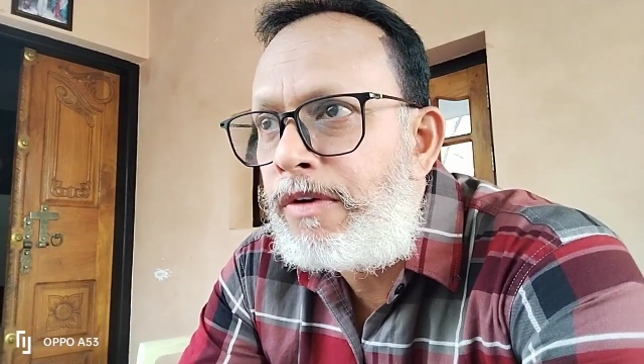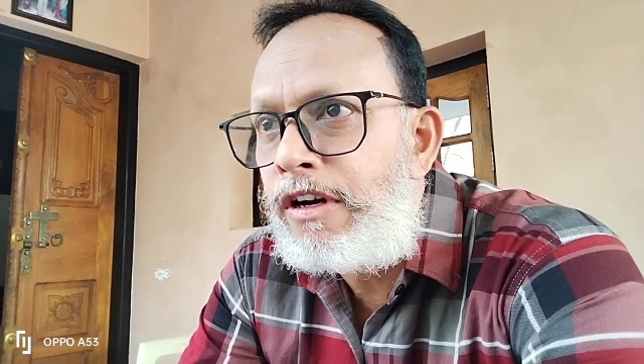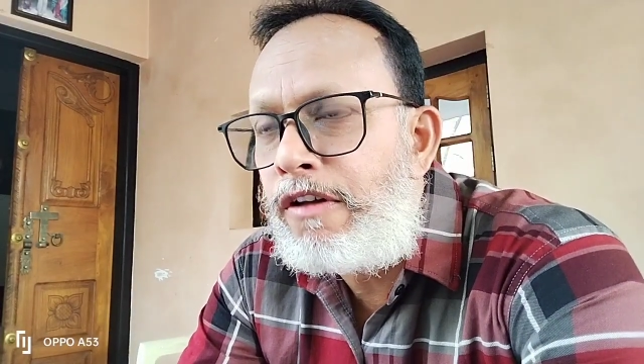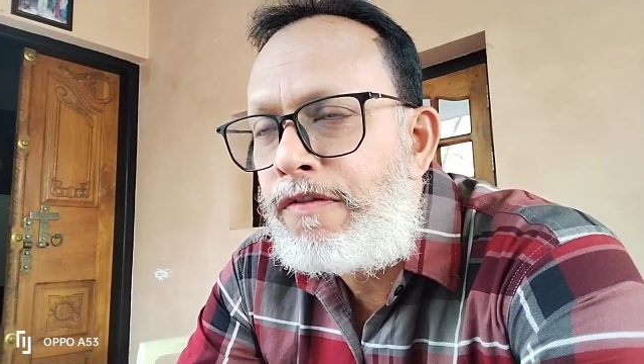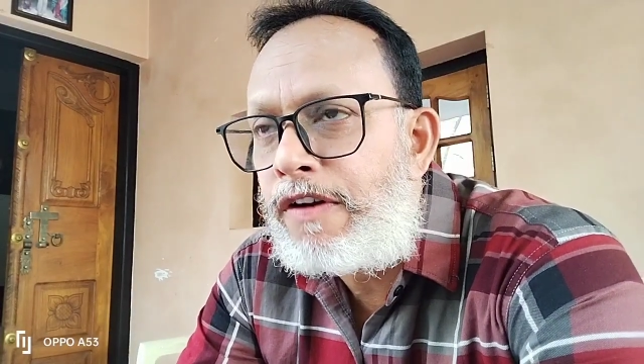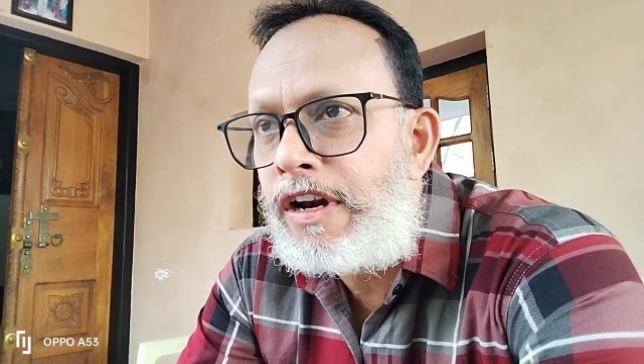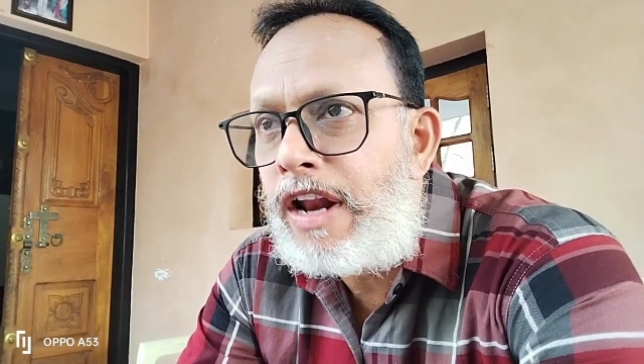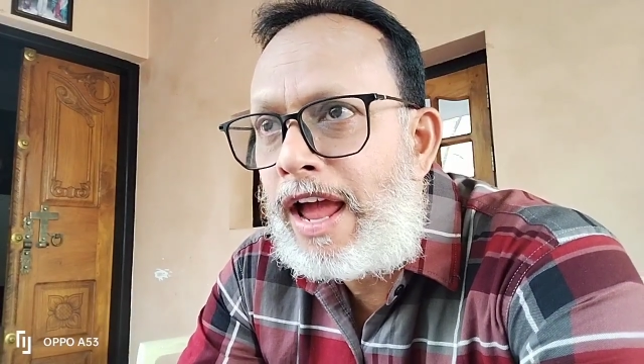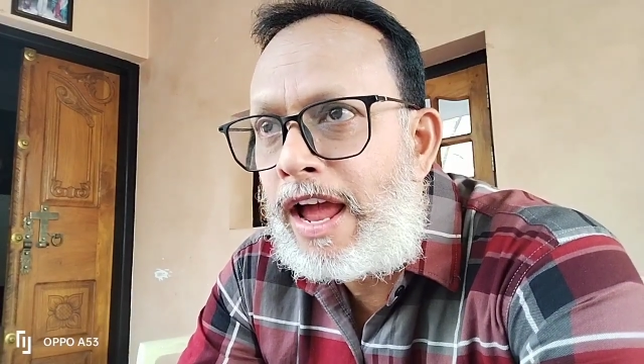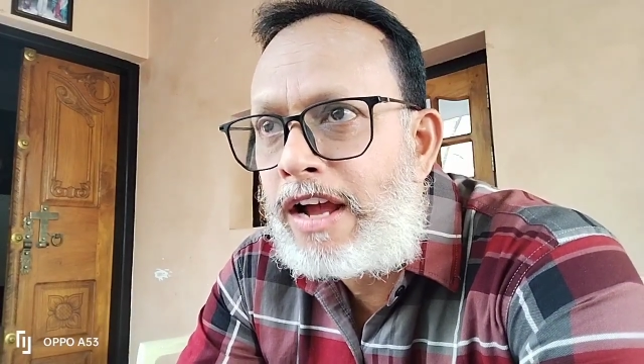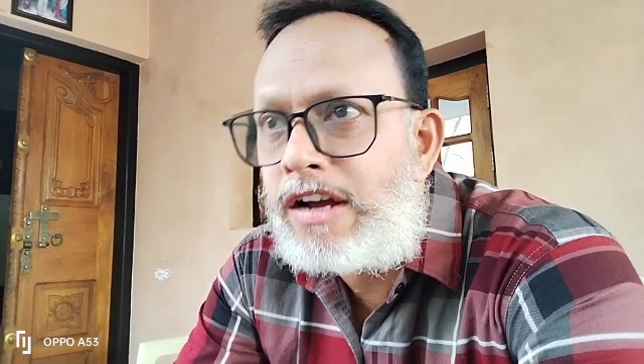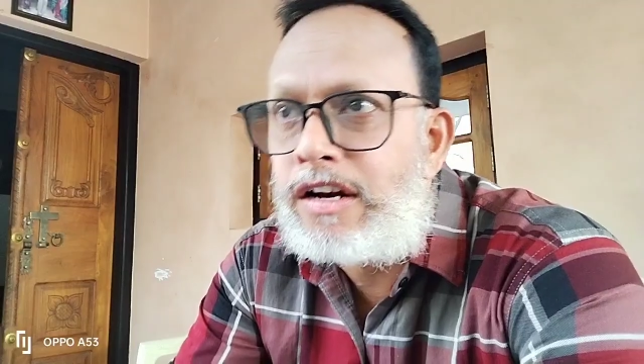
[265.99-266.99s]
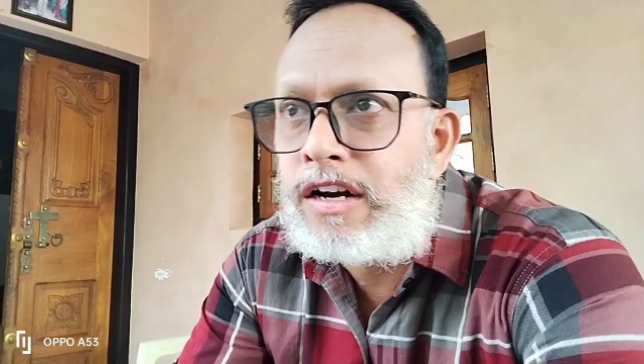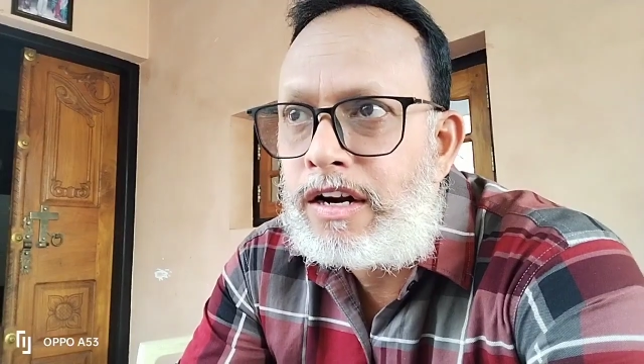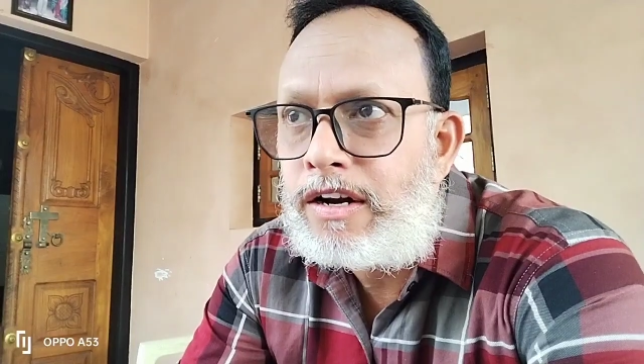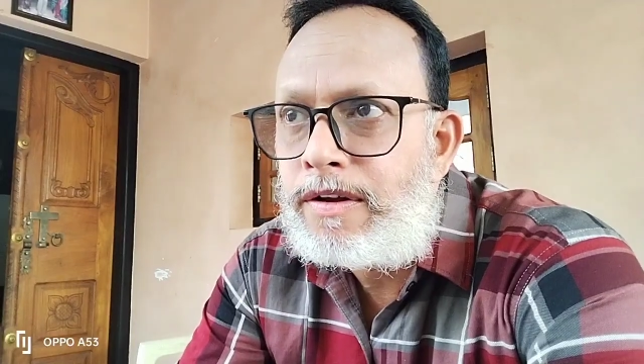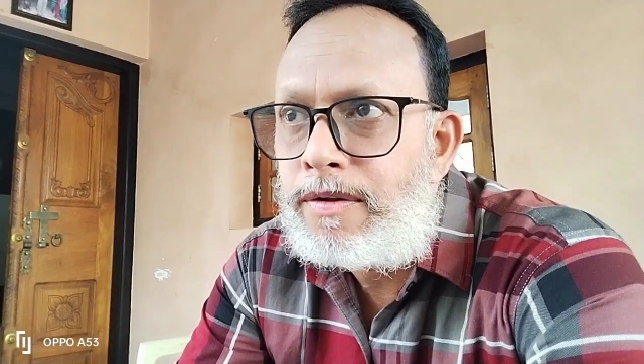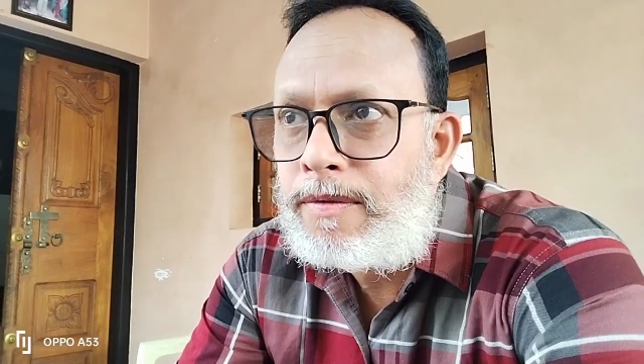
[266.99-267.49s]
different angle,
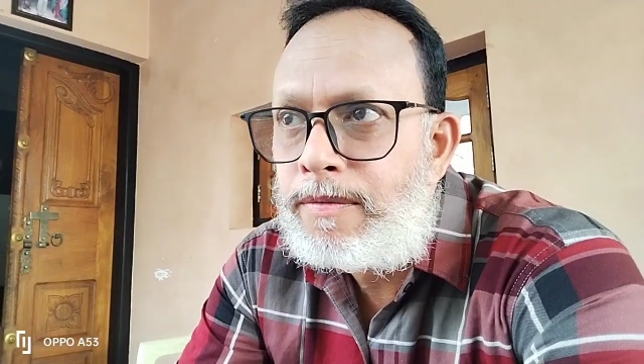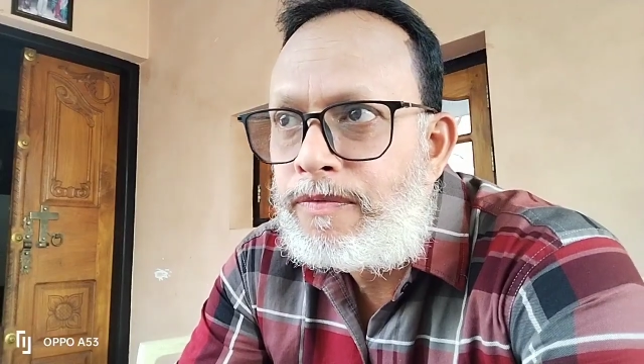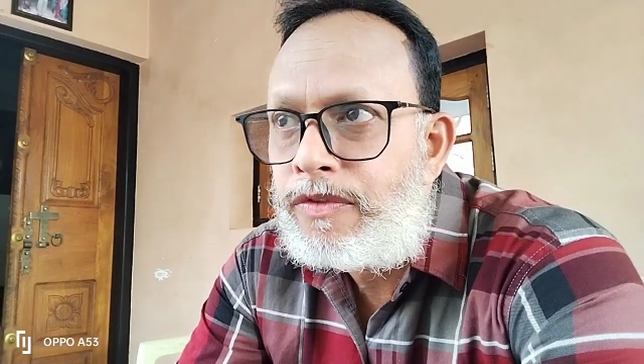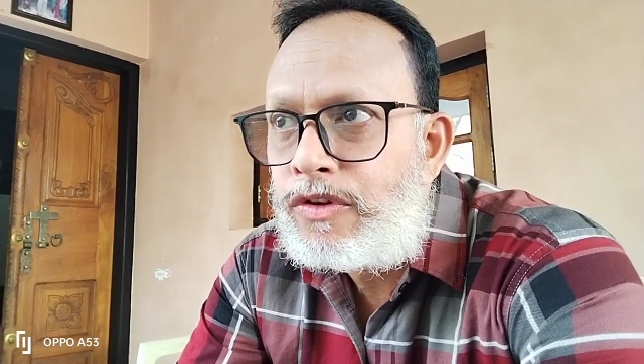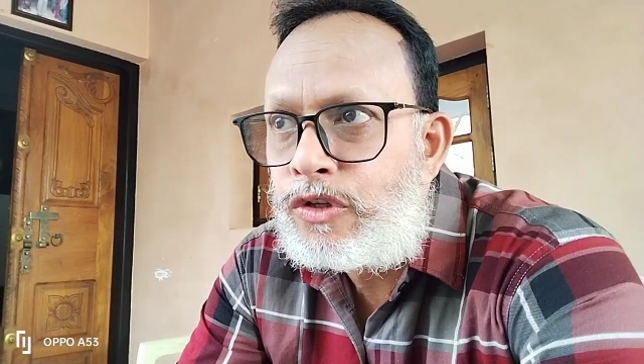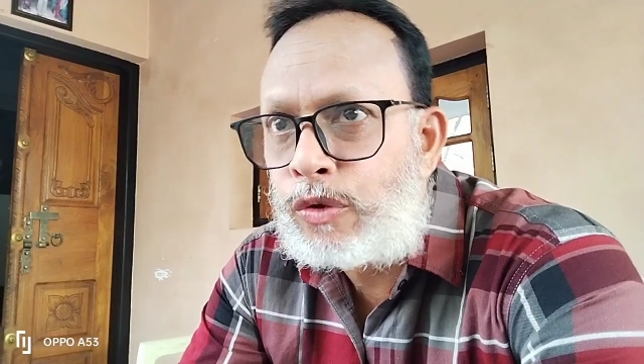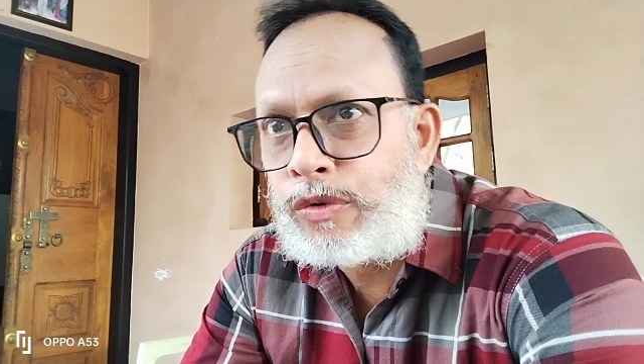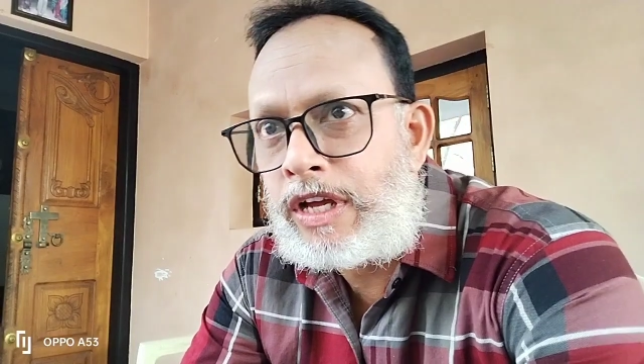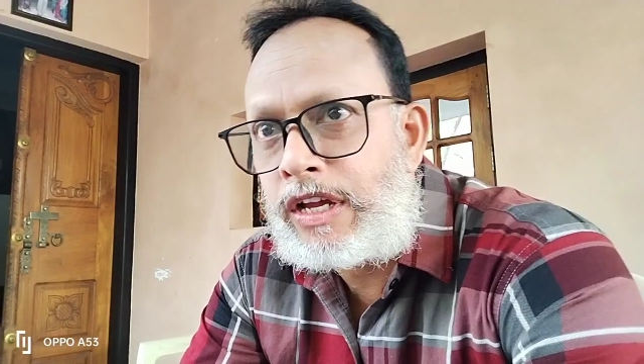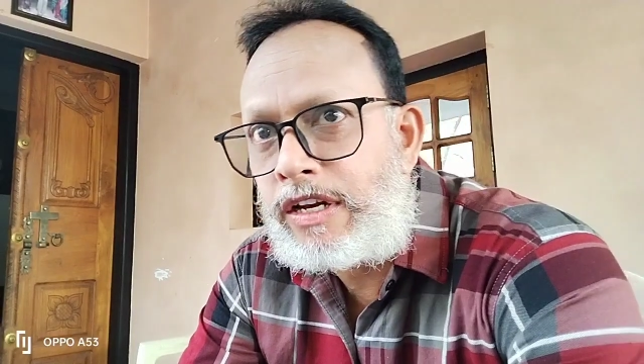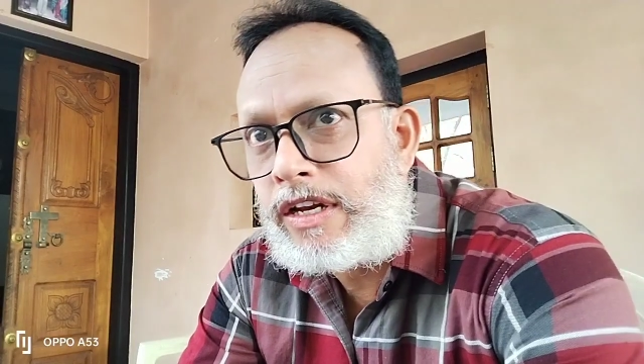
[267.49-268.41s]
so that